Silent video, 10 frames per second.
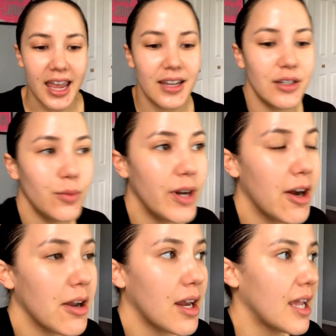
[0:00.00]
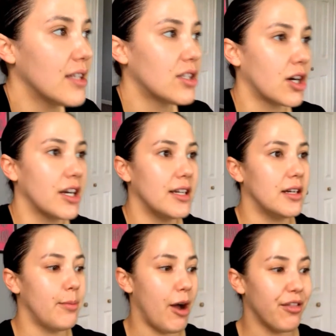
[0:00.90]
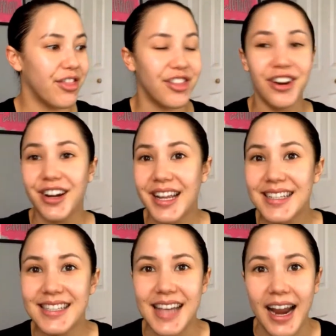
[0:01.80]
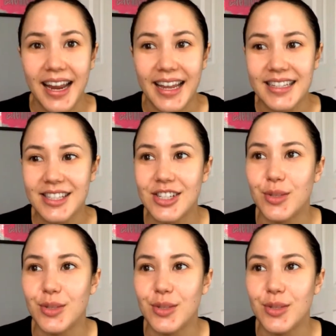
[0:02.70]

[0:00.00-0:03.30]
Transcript: and we're going to get started in about 30 seconds.